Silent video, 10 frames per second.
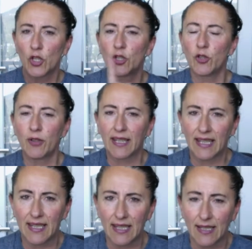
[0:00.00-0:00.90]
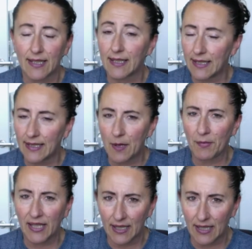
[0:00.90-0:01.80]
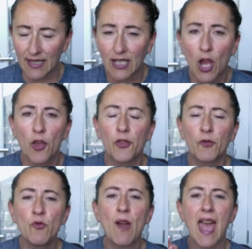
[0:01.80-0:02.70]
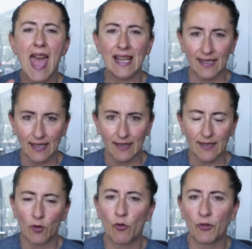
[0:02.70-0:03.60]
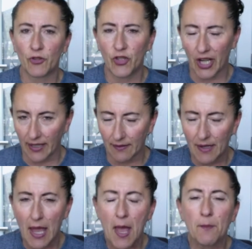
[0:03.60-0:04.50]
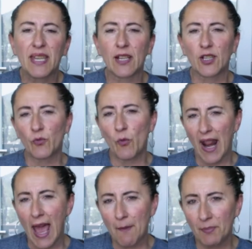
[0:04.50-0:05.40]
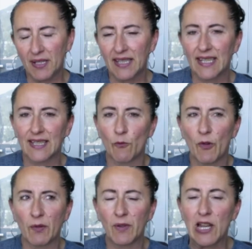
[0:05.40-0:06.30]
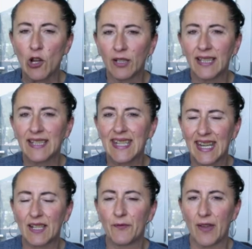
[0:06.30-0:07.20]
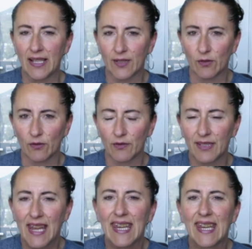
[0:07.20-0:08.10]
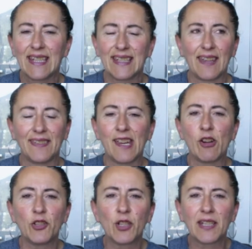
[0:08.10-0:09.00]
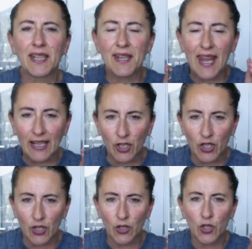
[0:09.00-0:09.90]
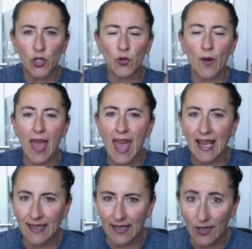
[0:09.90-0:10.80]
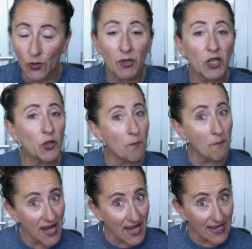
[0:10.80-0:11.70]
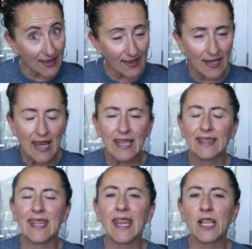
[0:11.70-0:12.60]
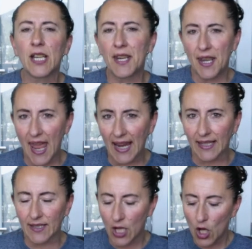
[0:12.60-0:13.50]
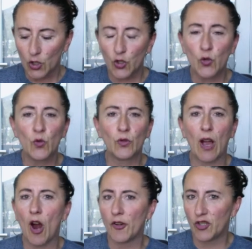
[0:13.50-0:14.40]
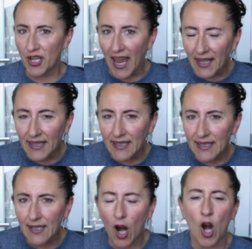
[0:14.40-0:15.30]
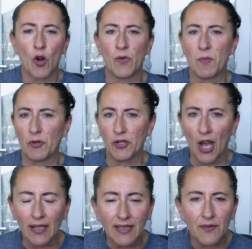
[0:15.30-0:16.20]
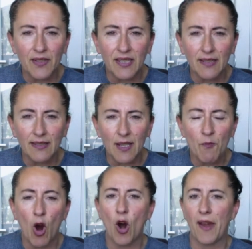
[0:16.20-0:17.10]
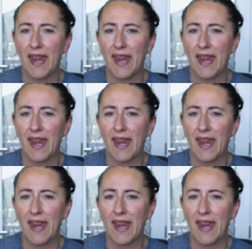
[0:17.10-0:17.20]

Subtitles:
to the kidneys, the TCM kidneys, through essence or Jing. Because what happened is when we look at the 8 vessels is that they are the connection to essence, which means they connect to our genetics, our reproductive system, our